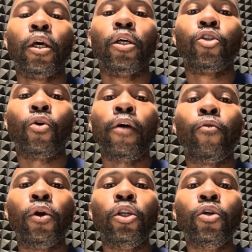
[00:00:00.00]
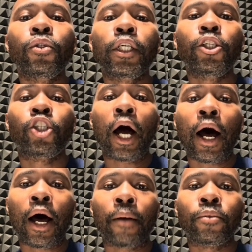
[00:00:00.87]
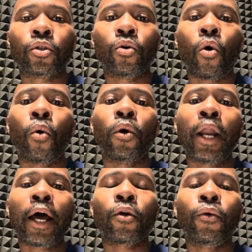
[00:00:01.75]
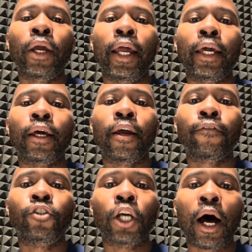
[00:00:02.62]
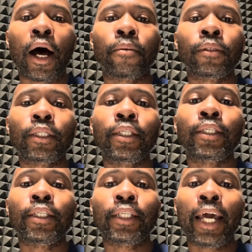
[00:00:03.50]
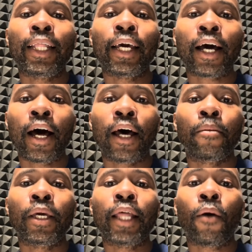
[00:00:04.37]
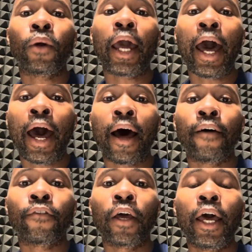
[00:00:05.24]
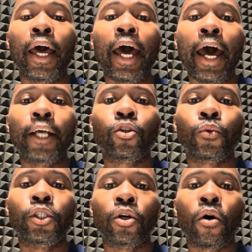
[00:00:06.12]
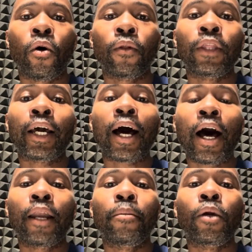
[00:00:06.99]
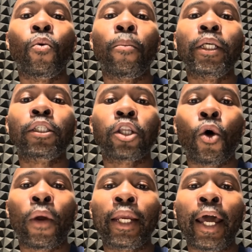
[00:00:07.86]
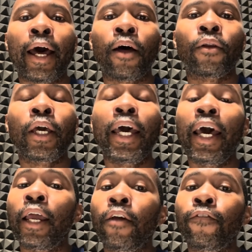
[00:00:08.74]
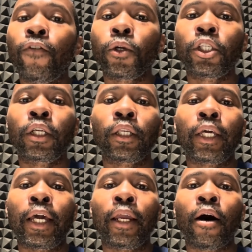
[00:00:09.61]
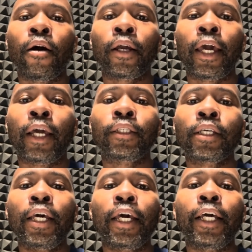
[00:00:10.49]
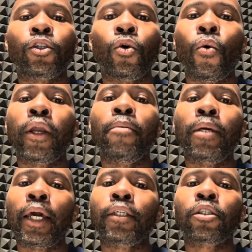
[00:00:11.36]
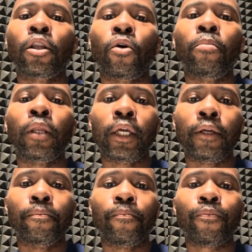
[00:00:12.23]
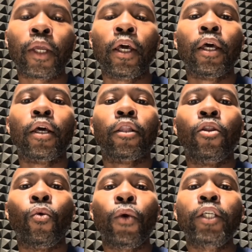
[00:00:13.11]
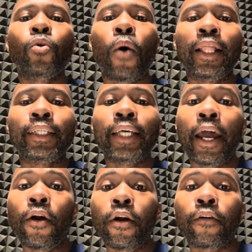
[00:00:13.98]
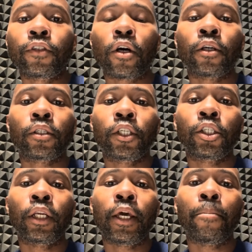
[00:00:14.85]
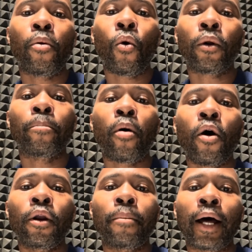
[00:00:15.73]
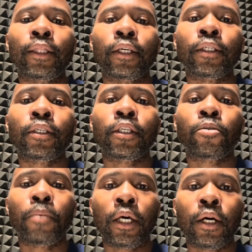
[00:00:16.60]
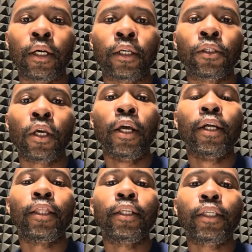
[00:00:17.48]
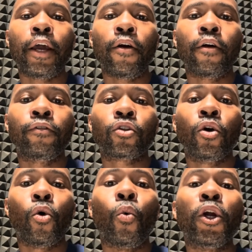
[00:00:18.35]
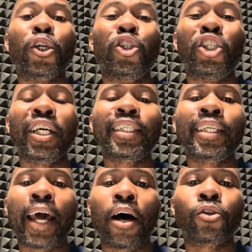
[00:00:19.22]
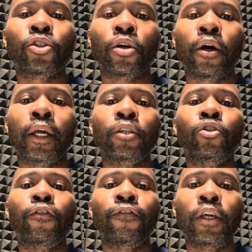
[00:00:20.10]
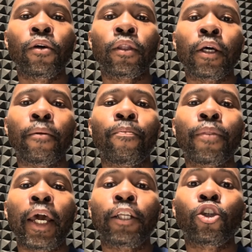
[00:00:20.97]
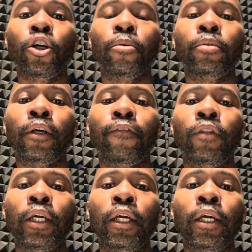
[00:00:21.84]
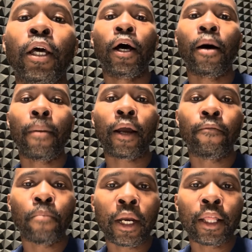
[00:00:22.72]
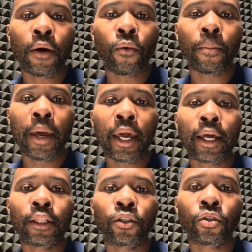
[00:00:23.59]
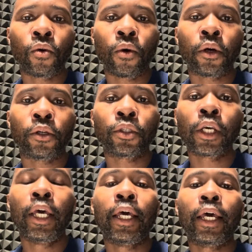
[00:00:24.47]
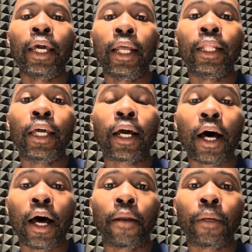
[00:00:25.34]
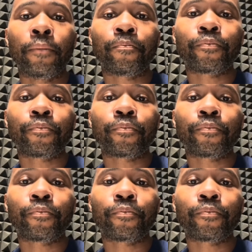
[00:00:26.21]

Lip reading: So if we're losing jobs or we're not creating enough jobs to sustain the economy that we have, as a result, the economy will be slowing down. And unfortunately, in our case, it's going to be a slow bleed. The reason why the tariffs are such an important part about this is because the tariffs, we're just now starting to feel them in terms of the amount of money that we're paying at the stores in the economy.